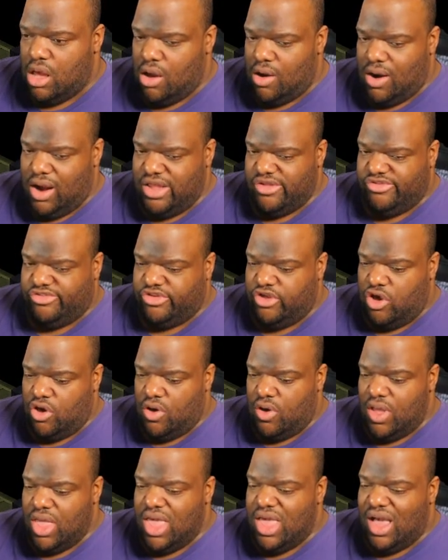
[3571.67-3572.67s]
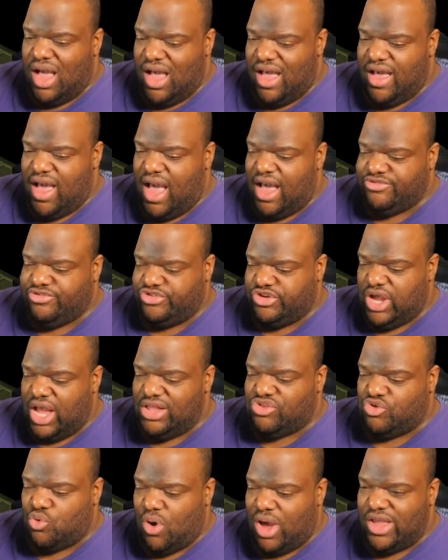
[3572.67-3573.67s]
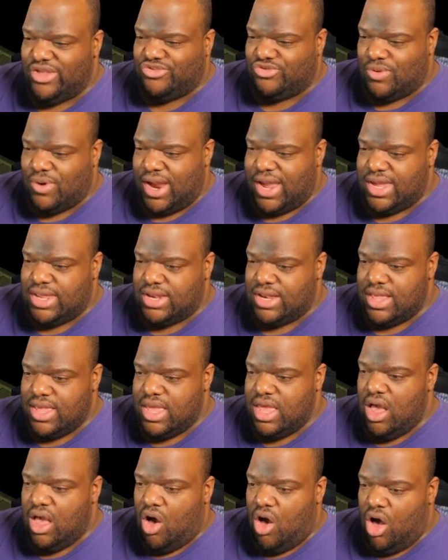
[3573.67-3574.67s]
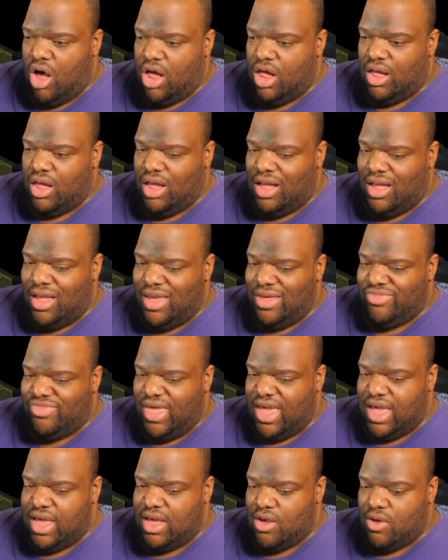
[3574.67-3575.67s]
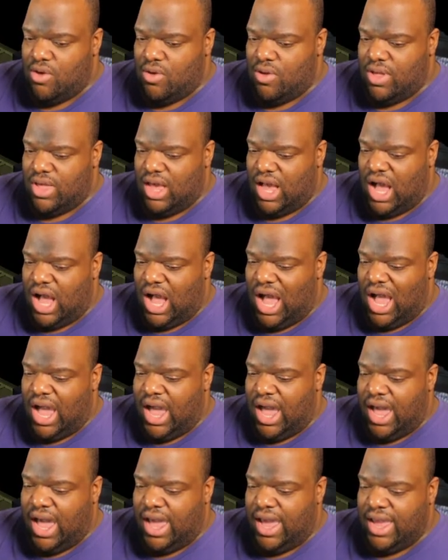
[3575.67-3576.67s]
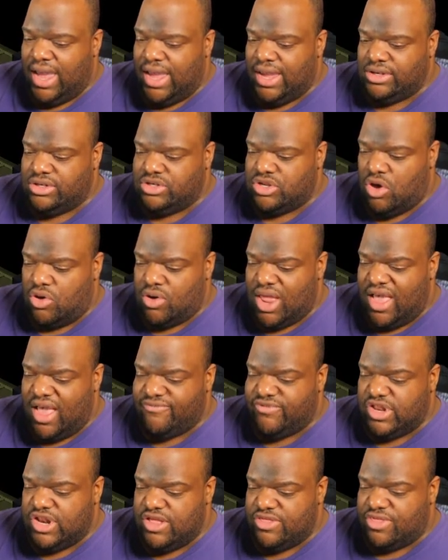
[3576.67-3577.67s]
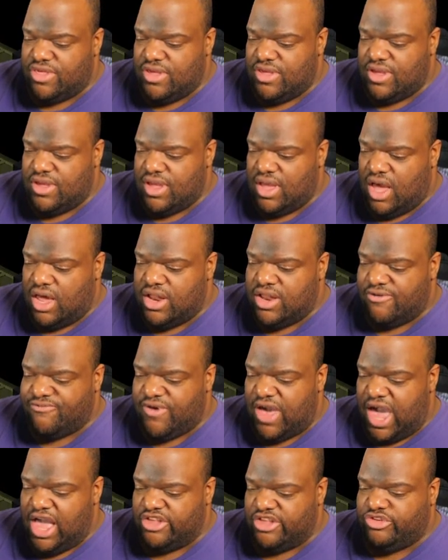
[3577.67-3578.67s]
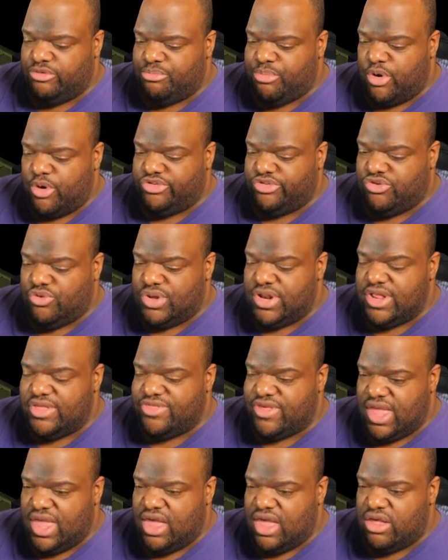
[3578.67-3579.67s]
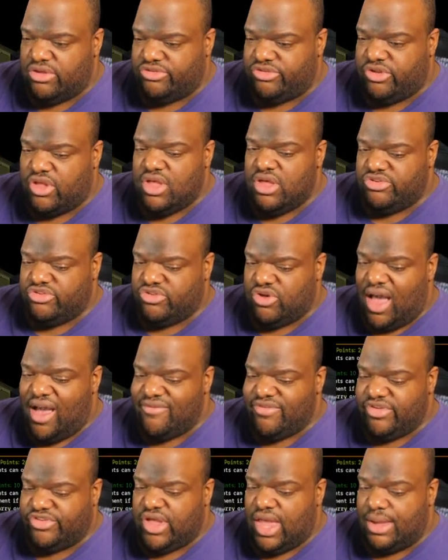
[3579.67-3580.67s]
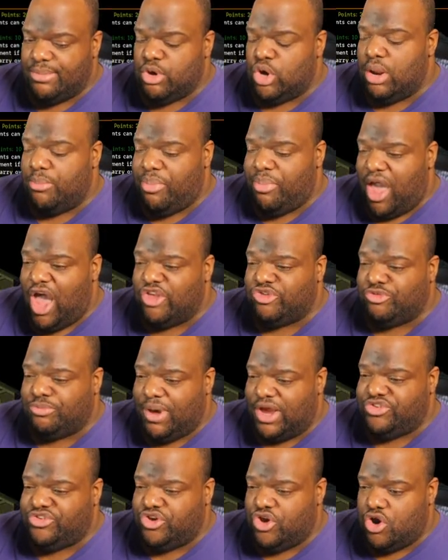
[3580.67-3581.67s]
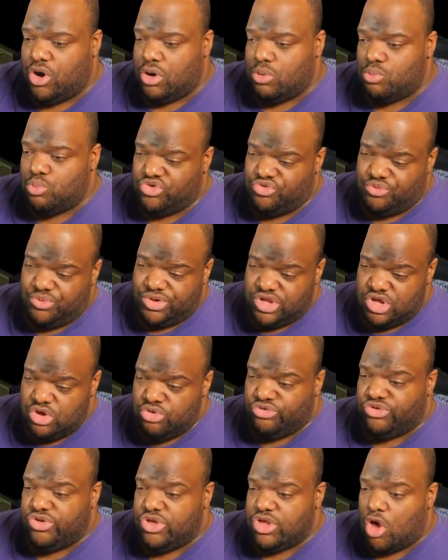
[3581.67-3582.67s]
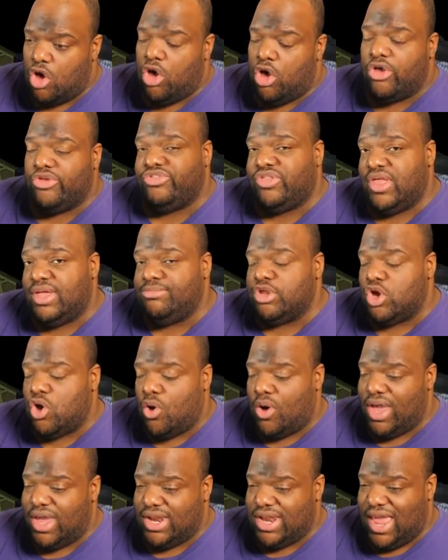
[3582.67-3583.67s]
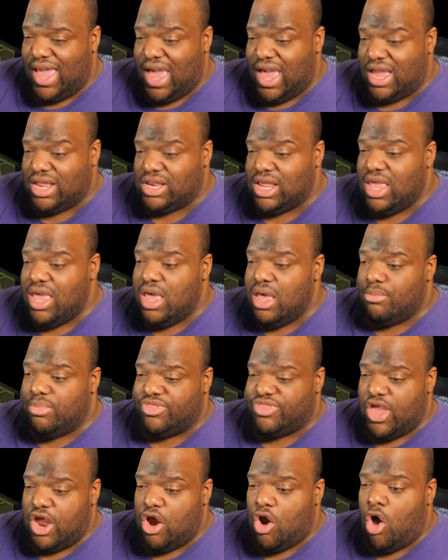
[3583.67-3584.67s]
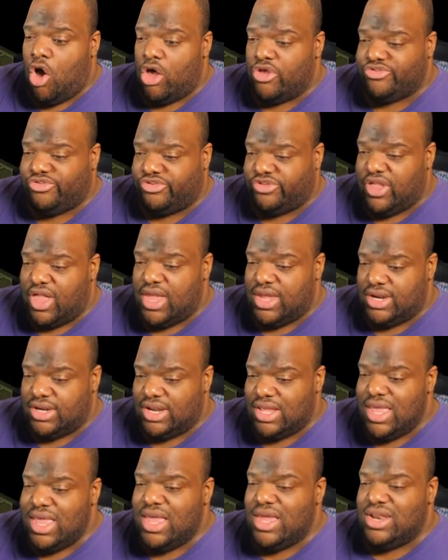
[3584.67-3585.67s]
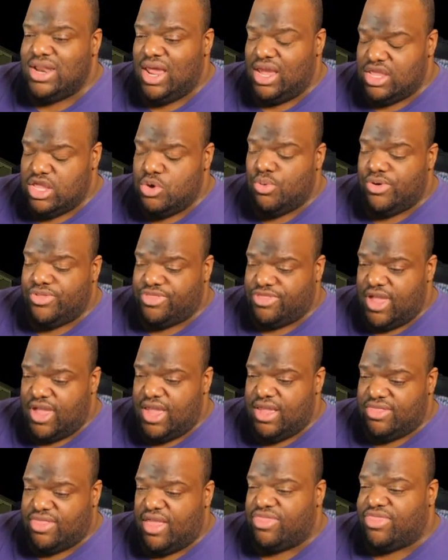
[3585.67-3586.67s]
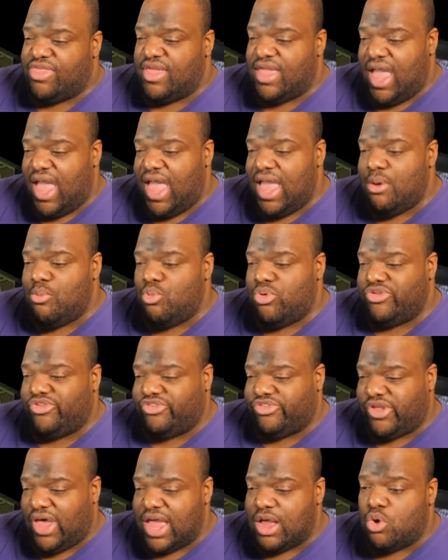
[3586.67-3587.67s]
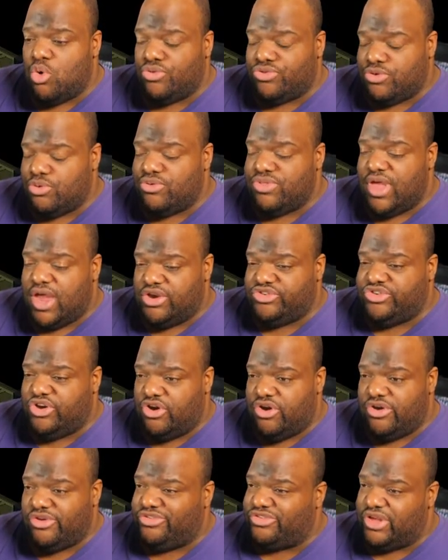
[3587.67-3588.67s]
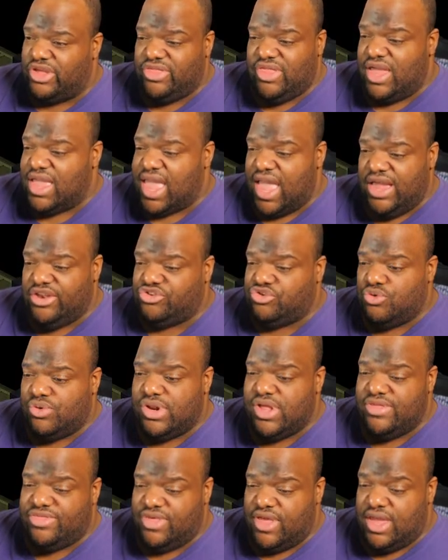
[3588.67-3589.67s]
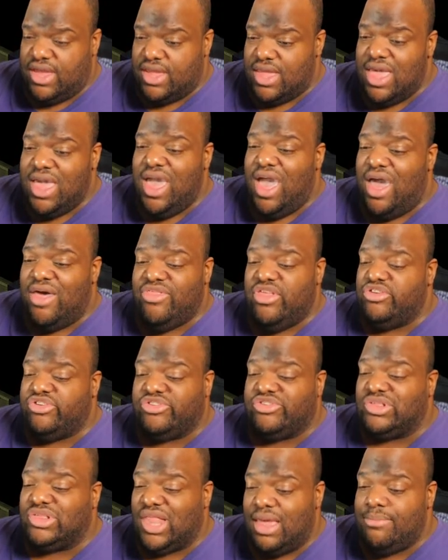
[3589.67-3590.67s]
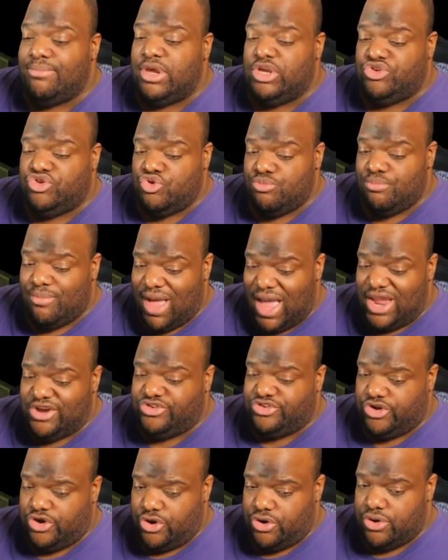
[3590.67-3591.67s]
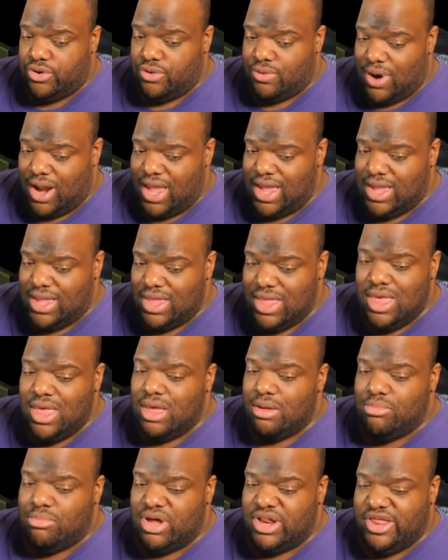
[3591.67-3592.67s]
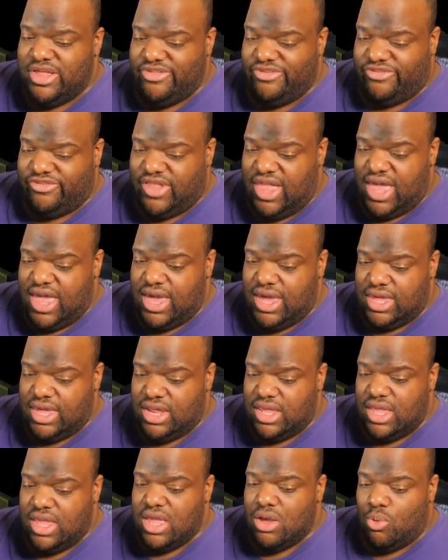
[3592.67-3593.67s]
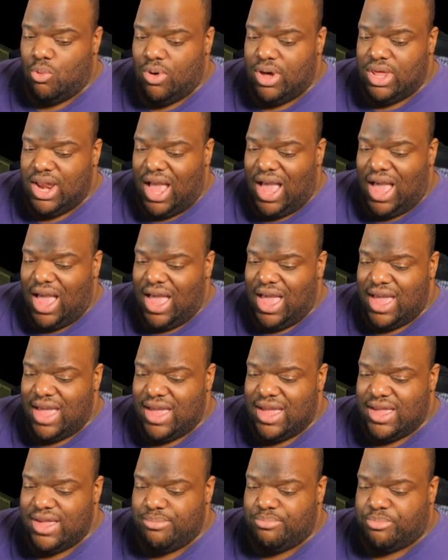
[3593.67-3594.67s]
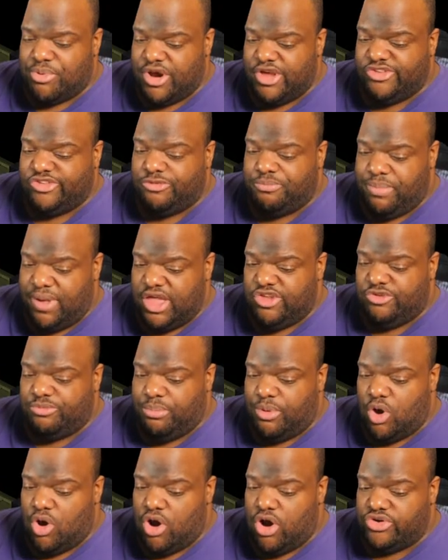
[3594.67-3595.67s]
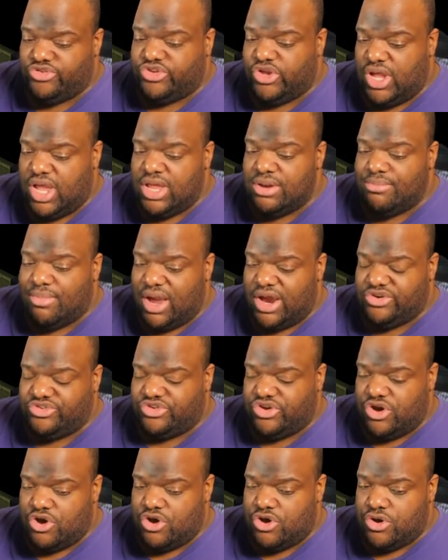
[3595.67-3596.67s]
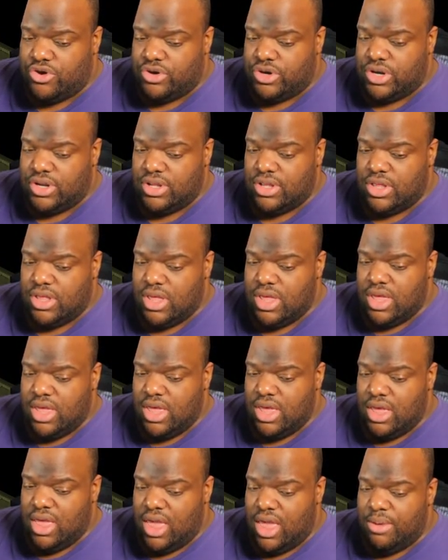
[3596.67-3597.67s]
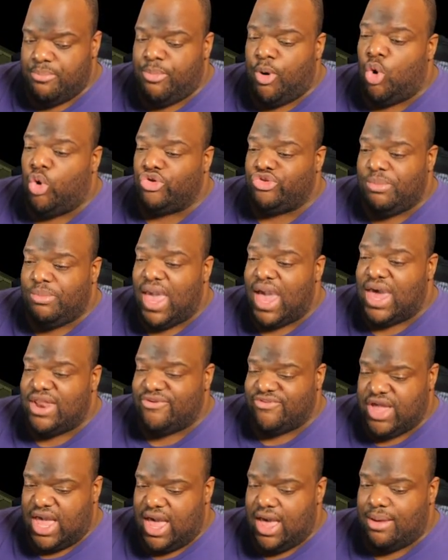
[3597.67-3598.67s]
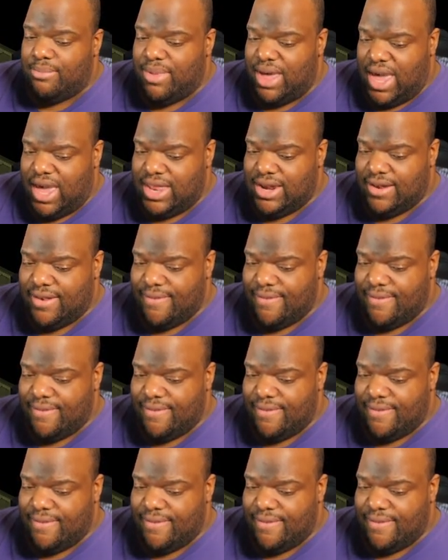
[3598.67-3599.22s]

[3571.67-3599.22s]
All right, so I've shot twice, right? All, uh, and now I don't have anything, enough action points to do anything else. So obviously I'm gonna pass my turn, which would usually cause them to go ahead and act, but they're all stunned. Now, you would think that the game would cycle through their turns, say they can't do anything, and then just let me do my turn, right? But instead, when I press spacebar to end my turn, it pulls me out of combat.